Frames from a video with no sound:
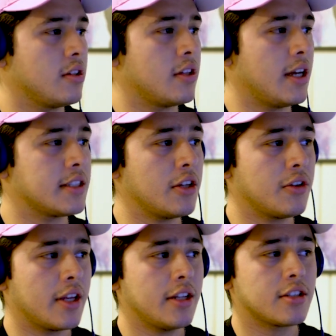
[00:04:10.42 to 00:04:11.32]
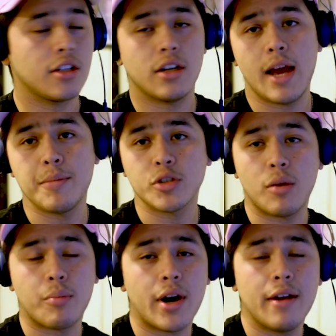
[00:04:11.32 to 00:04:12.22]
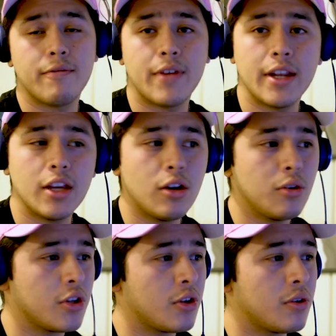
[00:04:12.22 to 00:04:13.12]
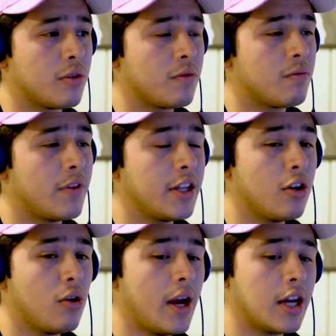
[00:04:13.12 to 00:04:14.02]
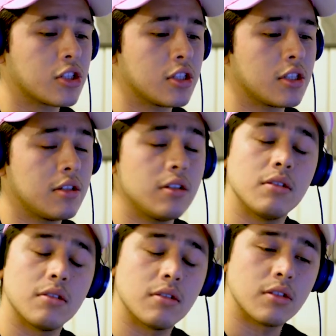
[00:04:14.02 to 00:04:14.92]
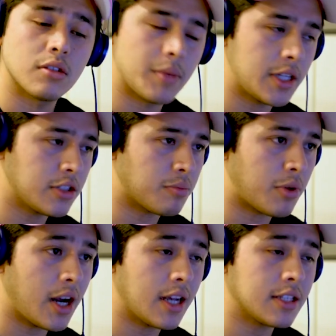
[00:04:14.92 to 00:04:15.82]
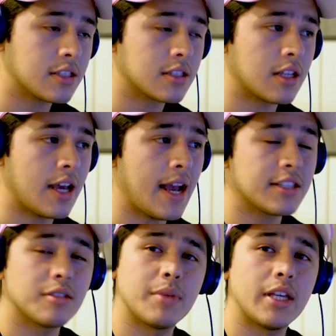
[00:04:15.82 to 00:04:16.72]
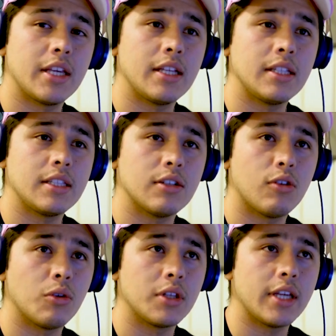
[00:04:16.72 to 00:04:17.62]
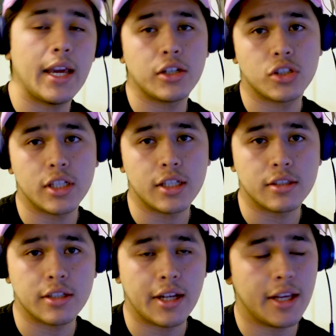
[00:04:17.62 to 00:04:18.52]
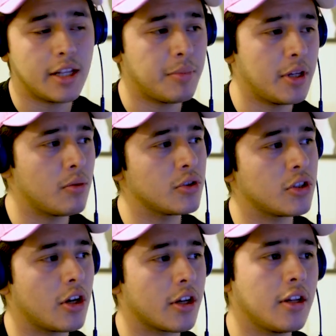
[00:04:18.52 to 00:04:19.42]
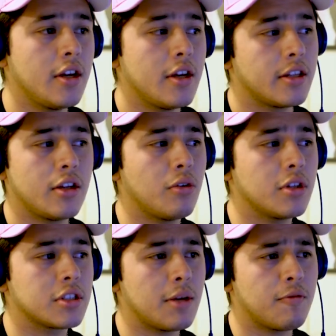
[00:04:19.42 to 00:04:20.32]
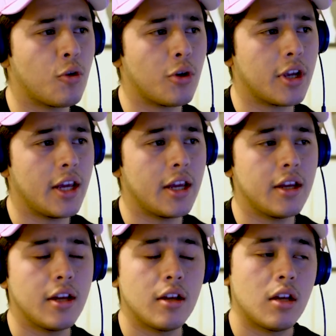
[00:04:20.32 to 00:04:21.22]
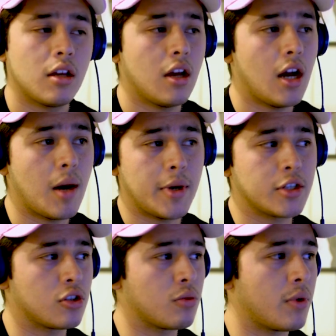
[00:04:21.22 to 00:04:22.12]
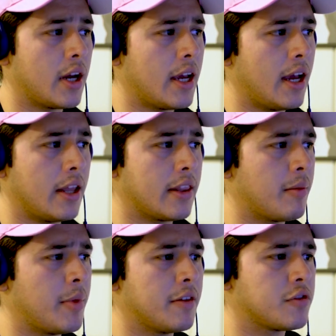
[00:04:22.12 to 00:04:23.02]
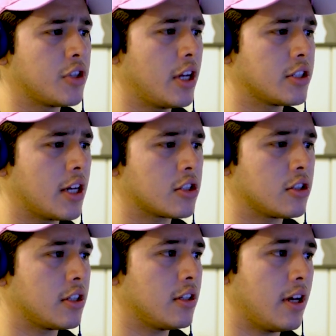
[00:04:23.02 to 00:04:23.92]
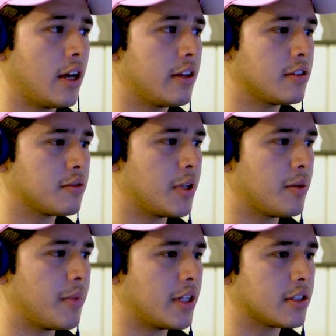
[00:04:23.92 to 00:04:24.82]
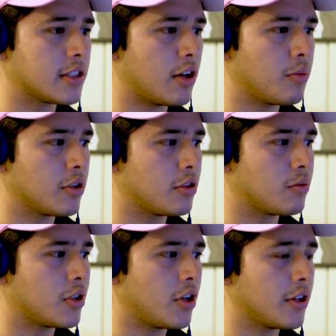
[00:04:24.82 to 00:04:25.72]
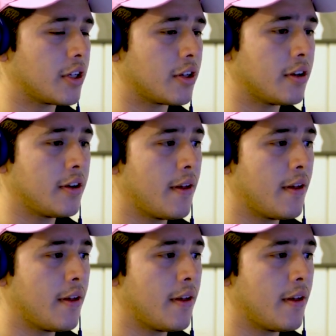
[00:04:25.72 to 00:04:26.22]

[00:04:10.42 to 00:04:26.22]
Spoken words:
That's how you get into Amazon Prime Video. Your video actually, to many surprise, has to be only HD, 1080p. We're talking. They don't accept 4K. I'm not sure why. That may have changed actually. It's been a minute since I uploaded one on here.